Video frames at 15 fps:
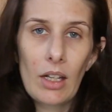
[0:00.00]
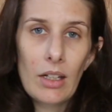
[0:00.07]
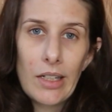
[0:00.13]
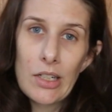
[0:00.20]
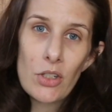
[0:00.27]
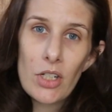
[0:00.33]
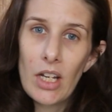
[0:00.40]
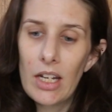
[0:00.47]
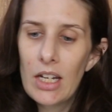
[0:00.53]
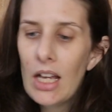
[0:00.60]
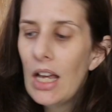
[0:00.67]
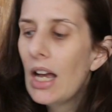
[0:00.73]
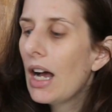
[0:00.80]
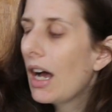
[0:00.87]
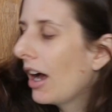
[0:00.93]
and you're done.
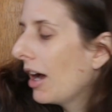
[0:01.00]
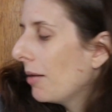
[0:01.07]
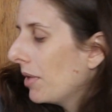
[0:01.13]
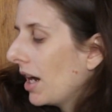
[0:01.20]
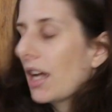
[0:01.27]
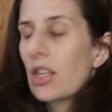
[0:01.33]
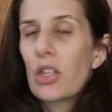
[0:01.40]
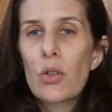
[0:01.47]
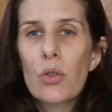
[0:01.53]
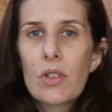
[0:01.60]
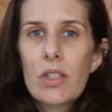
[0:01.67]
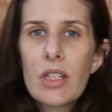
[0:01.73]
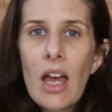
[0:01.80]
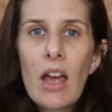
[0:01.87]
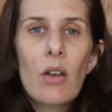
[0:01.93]
I
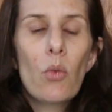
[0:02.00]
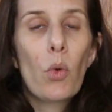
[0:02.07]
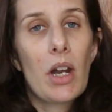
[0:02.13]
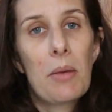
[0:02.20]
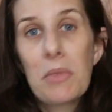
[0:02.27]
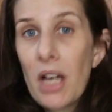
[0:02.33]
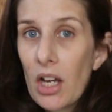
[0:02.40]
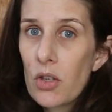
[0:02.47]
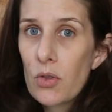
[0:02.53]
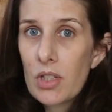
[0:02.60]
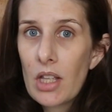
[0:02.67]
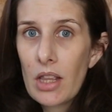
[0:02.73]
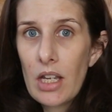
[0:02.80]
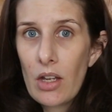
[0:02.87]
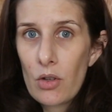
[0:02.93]
use that when I'm not
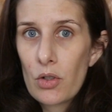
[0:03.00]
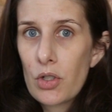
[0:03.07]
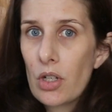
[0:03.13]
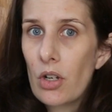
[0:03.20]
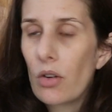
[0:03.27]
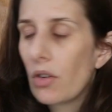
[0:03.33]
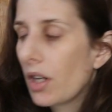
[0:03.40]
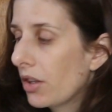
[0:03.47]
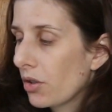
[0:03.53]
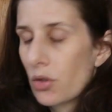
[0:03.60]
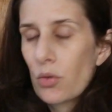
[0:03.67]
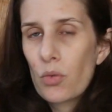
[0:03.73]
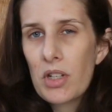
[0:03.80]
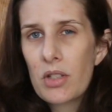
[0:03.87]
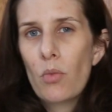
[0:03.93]
using the other 2, and
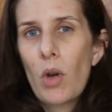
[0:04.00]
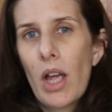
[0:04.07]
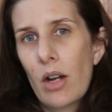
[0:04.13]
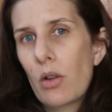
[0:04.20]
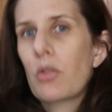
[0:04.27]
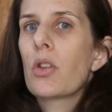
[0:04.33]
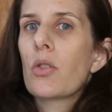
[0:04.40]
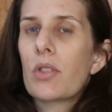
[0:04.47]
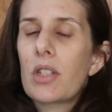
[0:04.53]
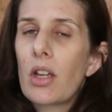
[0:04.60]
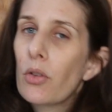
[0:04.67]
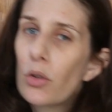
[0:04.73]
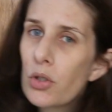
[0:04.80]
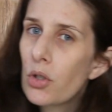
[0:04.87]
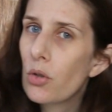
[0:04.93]
there's a reason why I don't use the
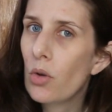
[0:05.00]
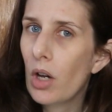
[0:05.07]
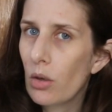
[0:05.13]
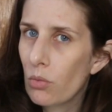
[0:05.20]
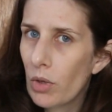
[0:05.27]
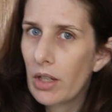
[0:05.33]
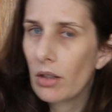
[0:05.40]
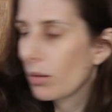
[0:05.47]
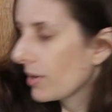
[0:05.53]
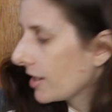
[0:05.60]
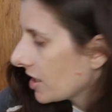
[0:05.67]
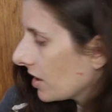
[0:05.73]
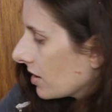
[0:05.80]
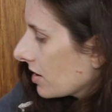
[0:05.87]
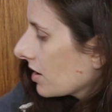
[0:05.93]
other 2 on a regular
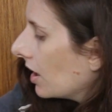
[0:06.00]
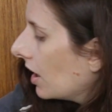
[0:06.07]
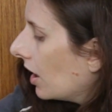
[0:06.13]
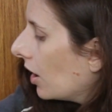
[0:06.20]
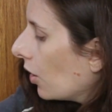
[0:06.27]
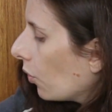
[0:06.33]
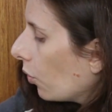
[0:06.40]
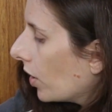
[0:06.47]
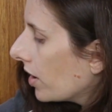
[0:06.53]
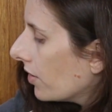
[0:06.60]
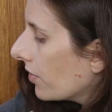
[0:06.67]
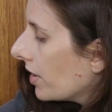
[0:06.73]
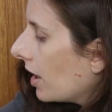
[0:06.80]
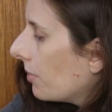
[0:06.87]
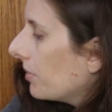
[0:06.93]
basis. One
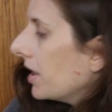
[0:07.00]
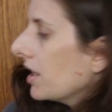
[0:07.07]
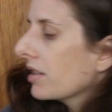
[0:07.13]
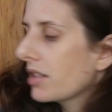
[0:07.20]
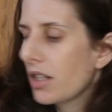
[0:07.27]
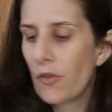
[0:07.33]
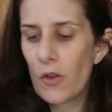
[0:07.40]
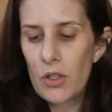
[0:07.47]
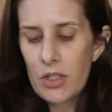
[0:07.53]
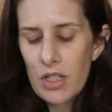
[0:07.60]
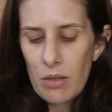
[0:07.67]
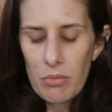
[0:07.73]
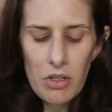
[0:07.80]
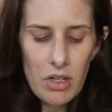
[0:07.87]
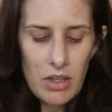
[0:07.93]
of them is the First
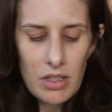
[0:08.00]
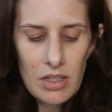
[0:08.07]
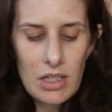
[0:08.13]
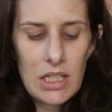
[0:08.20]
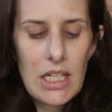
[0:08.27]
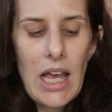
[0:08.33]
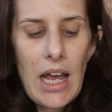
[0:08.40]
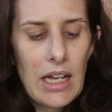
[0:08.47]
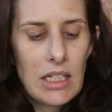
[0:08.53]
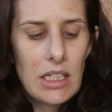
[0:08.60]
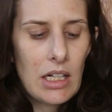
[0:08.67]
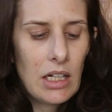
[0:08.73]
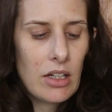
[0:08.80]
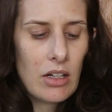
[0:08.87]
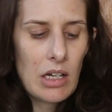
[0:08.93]
Aid Beauty. This is the
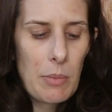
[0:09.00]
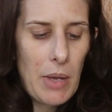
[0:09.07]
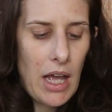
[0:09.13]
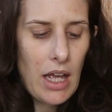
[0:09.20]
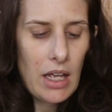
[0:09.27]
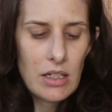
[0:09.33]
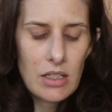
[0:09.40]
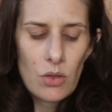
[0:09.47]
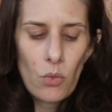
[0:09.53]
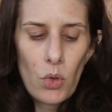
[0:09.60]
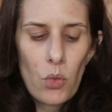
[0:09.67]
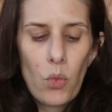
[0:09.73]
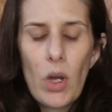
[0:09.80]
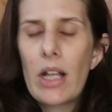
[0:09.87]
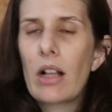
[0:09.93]
acne clearing pads
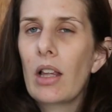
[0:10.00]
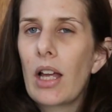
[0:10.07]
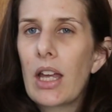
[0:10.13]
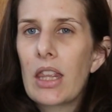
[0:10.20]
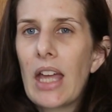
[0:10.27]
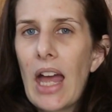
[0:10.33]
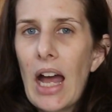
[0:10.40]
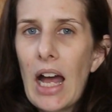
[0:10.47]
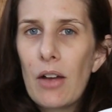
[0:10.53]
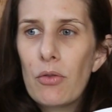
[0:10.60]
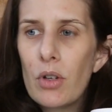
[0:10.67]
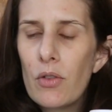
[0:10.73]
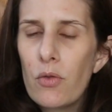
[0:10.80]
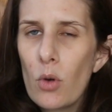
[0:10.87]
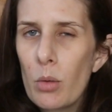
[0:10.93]
with white clay. They have
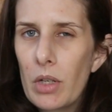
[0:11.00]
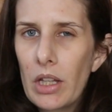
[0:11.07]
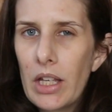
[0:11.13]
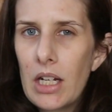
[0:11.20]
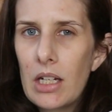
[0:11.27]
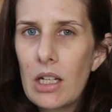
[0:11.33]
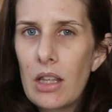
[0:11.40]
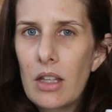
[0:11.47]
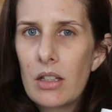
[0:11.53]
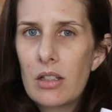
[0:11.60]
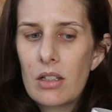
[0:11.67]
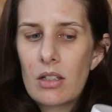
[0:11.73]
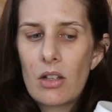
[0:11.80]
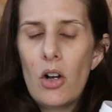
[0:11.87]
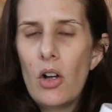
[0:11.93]
reformulated, and
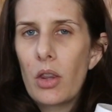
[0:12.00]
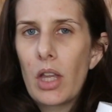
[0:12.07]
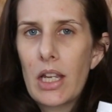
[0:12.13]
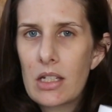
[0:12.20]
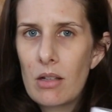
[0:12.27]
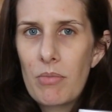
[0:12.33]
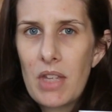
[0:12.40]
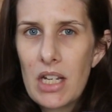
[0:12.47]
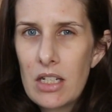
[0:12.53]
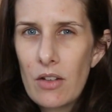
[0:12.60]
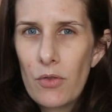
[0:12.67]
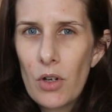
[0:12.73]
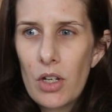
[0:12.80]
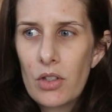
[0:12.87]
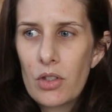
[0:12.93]
this is called like something
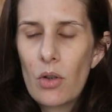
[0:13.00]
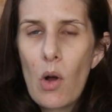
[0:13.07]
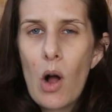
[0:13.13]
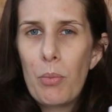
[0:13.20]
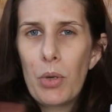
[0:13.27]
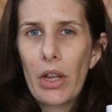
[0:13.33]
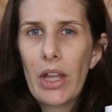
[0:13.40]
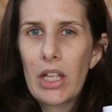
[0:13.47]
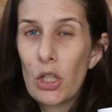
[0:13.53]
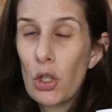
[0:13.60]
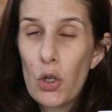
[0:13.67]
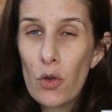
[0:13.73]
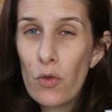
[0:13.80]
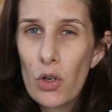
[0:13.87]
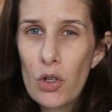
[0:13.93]
different. So I'll put like the
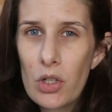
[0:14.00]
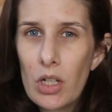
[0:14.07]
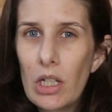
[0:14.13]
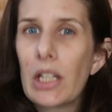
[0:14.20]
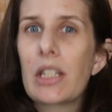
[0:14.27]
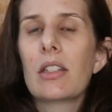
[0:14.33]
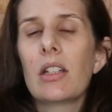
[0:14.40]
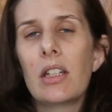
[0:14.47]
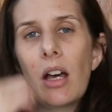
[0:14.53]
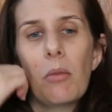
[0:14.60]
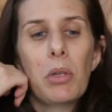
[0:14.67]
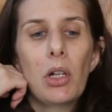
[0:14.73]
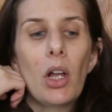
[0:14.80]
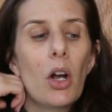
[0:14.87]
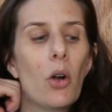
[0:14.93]
new version listed down
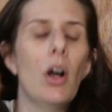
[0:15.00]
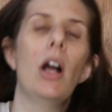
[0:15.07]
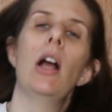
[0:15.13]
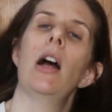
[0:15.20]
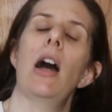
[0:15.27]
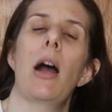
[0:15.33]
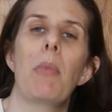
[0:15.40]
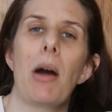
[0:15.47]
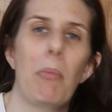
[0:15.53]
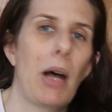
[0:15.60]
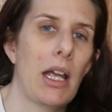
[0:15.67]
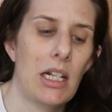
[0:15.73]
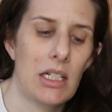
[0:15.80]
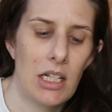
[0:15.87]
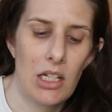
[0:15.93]
below. I bought
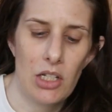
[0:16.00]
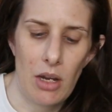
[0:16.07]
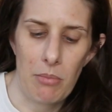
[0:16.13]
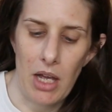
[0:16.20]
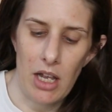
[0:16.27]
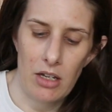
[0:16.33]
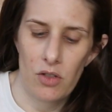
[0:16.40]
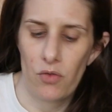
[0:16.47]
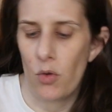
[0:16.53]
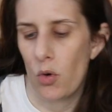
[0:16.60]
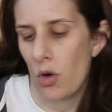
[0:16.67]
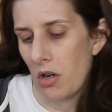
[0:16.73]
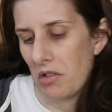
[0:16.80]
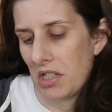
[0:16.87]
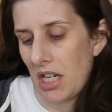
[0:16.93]
mine at TJ Maxx
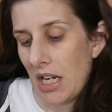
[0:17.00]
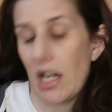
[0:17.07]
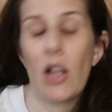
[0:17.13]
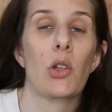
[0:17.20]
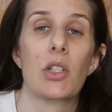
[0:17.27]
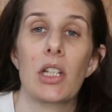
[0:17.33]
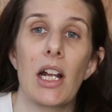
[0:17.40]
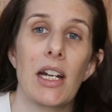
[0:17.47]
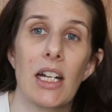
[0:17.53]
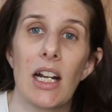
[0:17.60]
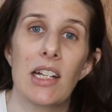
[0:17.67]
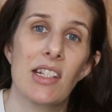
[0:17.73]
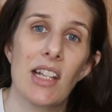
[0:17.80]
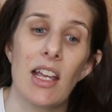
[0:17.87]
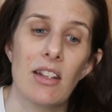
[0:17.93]
for
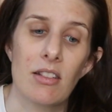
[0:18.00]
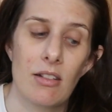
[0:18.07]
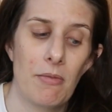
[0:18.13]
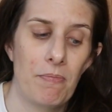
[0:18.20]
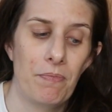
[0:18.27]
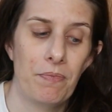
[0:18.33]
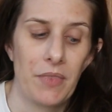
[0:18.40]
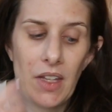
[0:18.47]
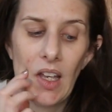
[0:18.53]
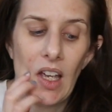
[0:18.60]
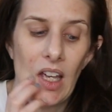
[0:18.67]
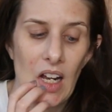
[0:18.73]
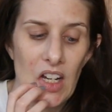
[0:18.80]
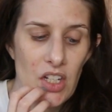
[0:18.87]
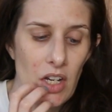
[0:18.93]
$10.99.
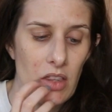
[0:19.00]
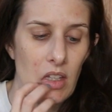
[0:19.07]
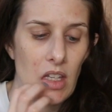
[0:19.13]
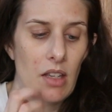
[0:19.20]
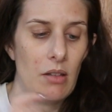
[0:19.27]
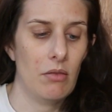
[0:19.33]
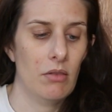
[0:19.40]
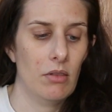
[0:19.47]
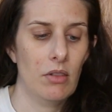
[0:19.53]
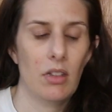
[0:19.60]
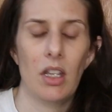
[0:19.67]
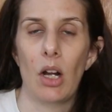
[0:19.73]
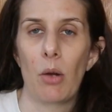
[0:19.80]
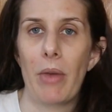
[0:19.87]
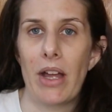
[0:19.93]
And I checked the,
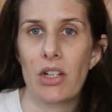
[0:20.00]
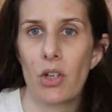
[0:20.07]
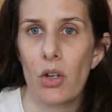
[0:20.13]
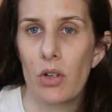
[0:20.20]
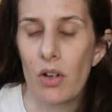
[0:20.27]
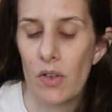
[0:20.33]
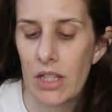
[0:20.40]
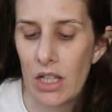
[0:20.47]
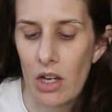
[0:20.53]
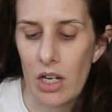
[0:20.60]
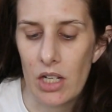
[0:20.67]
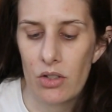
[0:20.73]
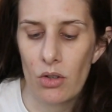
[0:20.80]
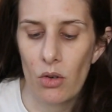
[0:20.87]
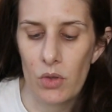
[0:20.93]
batch code and everything on
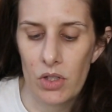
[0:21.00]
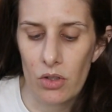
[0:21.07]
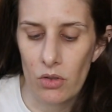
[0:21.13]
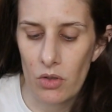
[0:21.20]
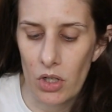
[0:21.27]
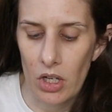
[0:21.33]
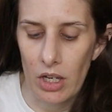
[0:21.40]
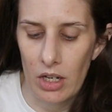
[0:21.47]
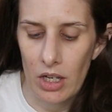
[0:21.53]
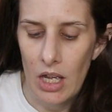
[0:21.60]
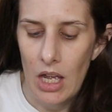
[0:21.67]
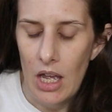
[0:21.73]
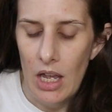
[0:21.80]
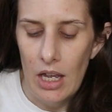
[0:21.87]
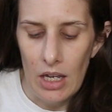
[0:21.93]
it, so it was still good.
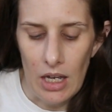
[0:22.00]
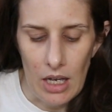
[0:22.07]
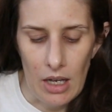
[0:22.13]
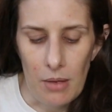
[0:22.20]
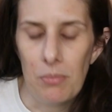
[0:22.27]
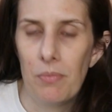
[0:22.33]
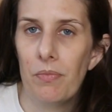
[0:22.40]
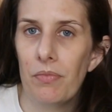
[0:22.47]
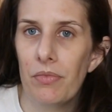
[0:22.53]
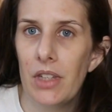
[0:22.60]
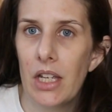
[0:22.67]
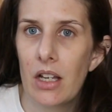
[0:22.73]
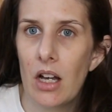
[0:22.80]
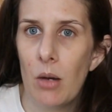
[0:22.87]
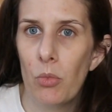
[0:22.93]

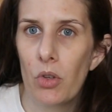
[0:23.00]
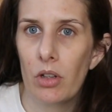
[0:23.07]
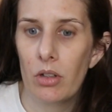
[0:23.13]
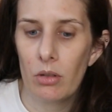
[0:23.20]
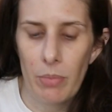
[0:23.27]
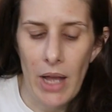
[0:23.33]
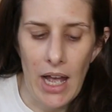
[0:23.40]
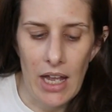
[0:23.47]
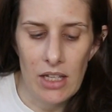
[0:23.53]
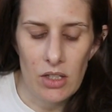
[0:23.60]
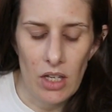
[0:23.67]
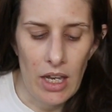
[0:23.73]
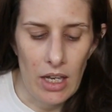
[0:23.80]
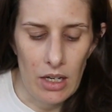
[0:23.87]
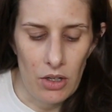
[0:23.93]
They come with little pads,
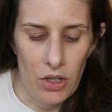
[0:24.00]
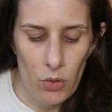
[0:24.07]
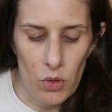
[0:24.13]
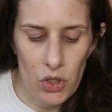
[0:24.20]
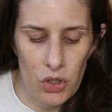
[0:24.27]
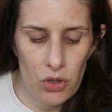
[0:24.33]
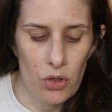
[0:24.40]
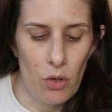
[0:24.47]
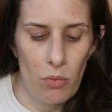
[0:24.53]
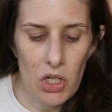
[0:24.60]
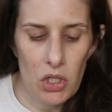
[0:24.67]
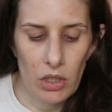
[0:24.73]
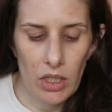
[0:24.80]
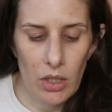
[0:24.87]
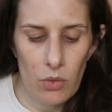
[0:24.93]
and there was so
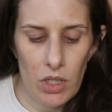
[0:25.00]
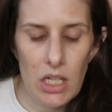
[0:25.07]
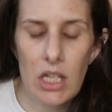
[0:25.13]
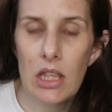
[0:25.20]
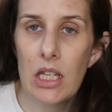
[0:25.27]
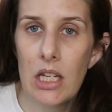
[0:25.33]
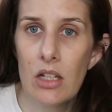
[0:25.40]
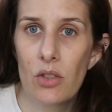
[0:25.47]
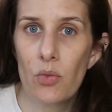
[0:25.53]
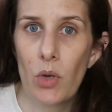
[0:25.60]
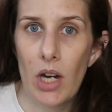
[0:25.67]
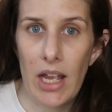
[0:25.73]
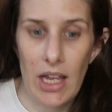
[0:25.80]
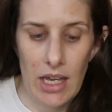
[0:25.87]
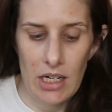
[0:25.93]
much liquid in these.
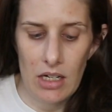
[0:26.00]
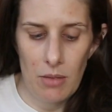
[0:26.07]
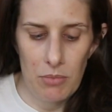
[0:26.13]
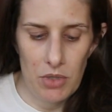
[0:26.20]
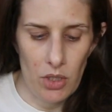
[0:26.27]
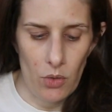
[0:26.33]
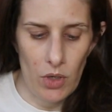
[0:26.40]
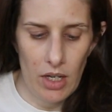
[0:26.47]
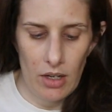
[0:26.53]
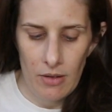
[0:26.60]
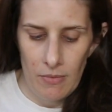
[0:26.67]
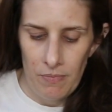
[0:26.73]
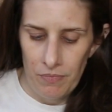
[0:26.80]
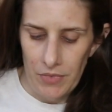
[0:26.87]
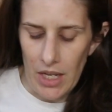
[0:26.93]
What I ended up doing,
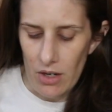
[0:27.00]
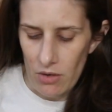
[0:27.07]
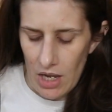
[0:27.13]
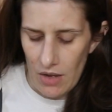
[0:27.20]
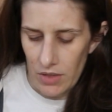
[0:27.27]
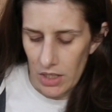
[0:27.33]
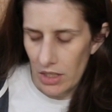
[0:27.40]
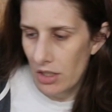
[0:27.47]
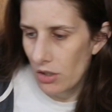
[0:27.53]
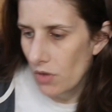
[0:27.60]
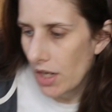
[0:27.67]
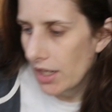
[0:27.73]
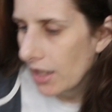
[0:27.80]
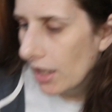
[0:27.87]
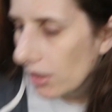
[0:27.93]
I don't have any in here
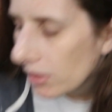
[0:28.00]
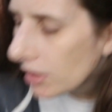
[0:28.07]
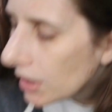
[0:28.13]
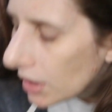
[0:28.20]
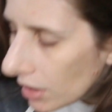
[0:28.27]
right now,